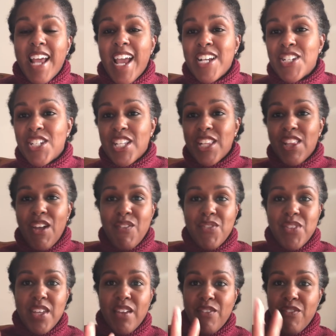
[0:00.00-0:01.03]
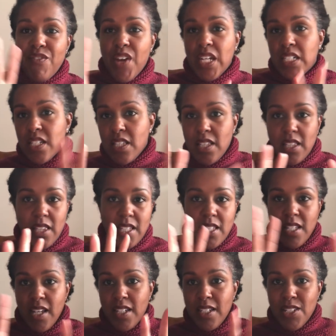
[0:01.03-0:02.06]
I actually love the effect that the
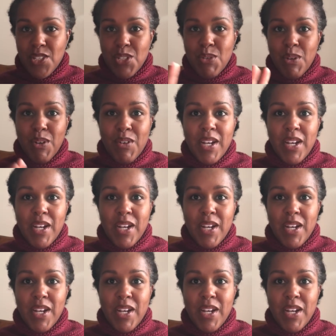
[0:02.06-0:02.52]
sun is doing